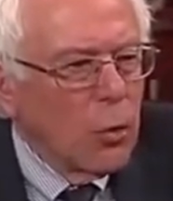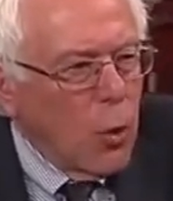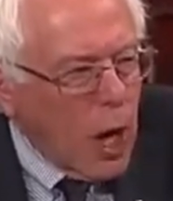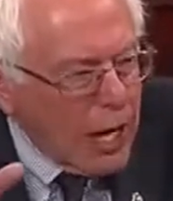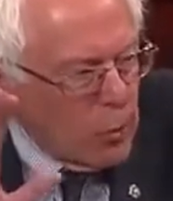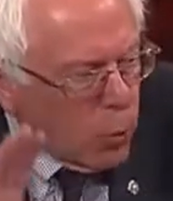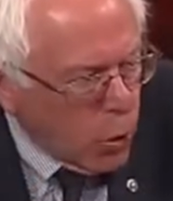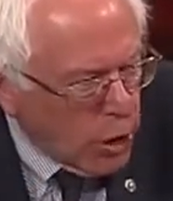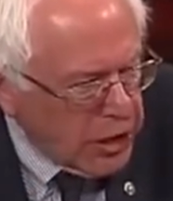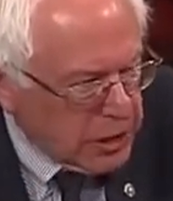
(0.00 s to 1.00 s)
Why
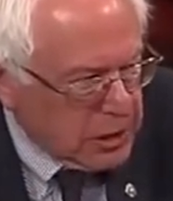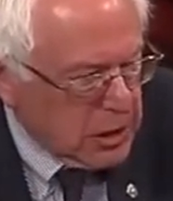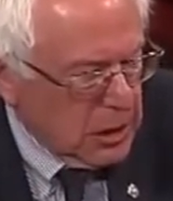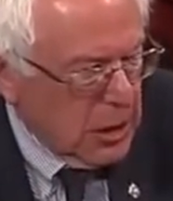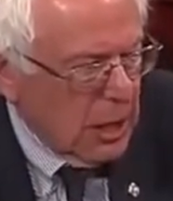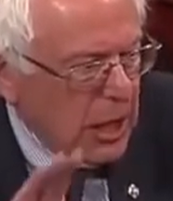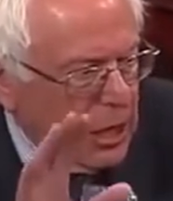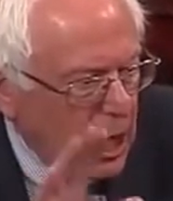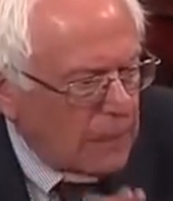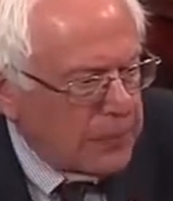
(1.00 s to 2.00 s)
wouldn't a
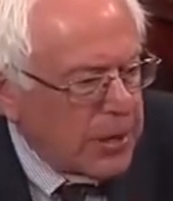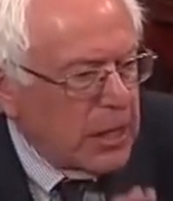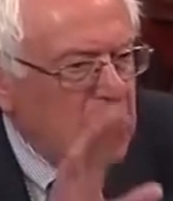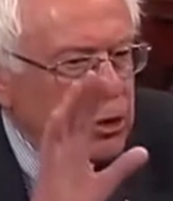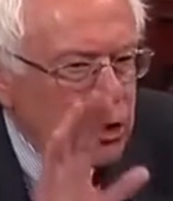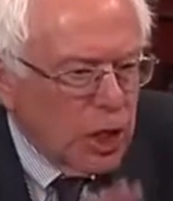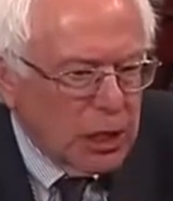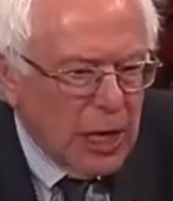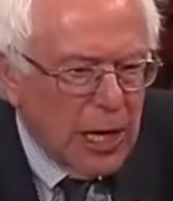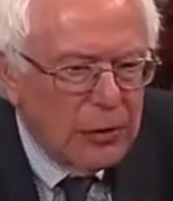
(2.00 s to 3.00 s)
company
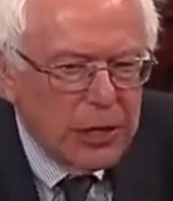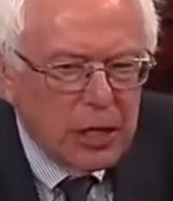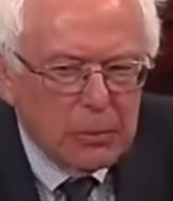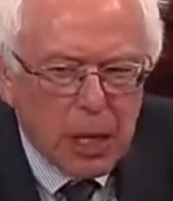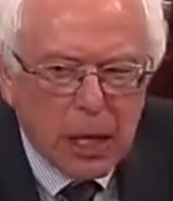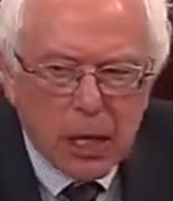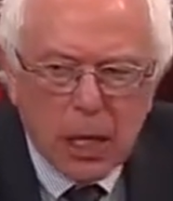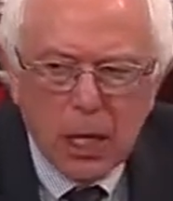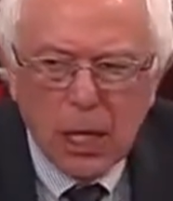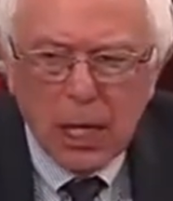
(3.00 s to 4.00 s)
shut down in
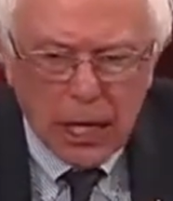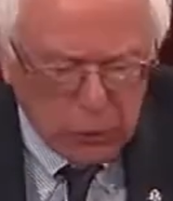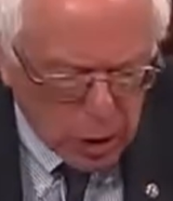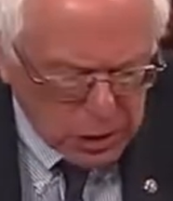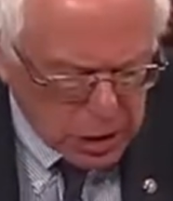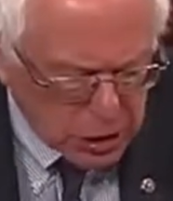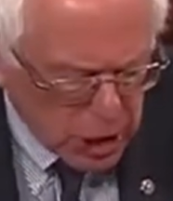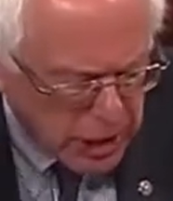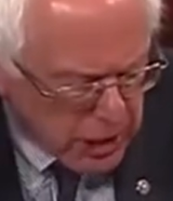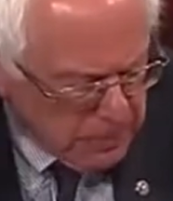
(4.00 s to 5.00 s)
America and run to
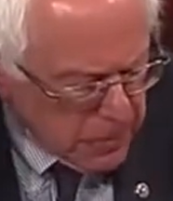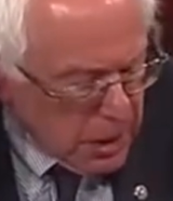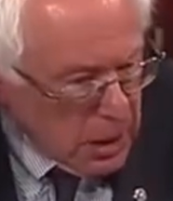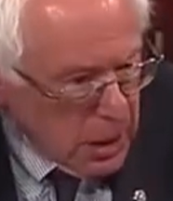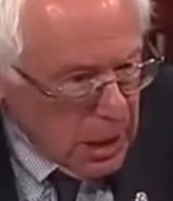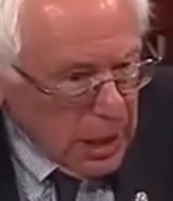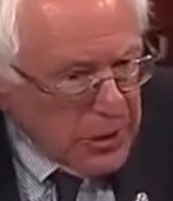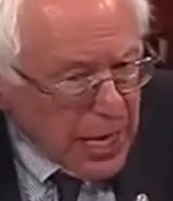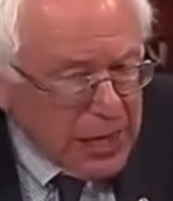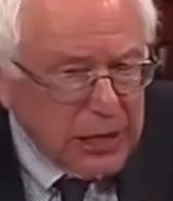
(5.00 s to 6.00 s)
China?
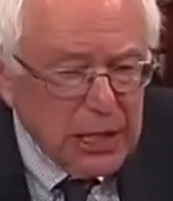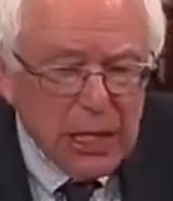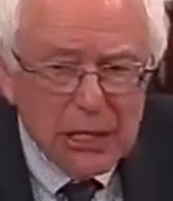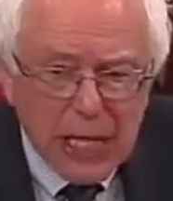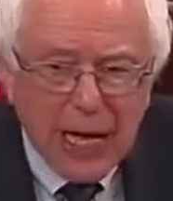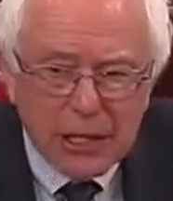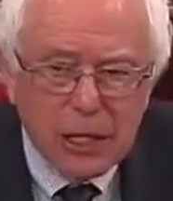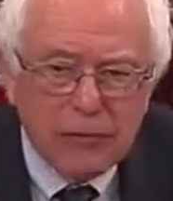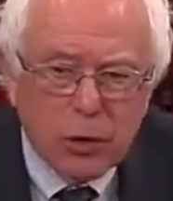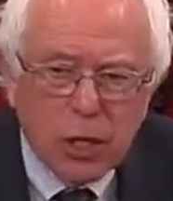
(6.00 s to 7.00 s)
And that is
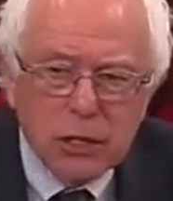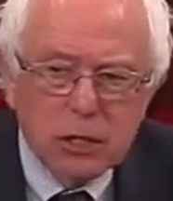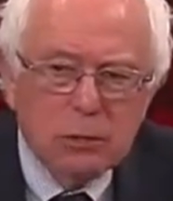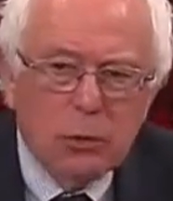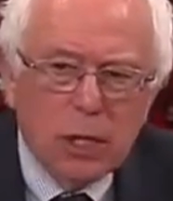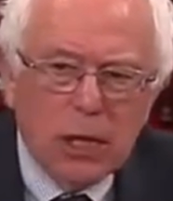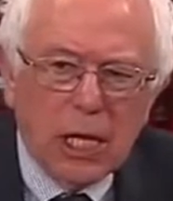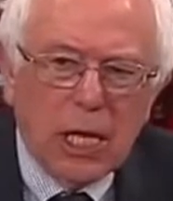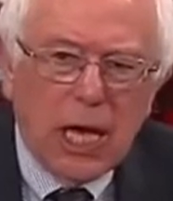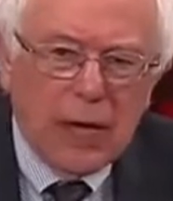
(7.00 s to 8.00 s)
exactly, of course, what
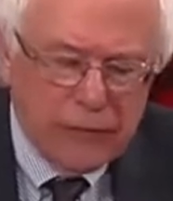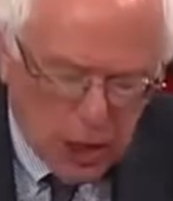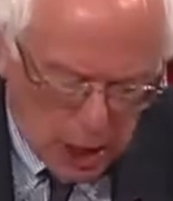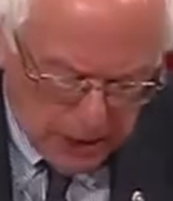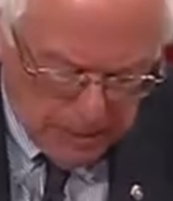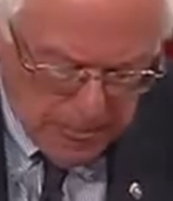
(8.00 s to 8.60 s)
they have done.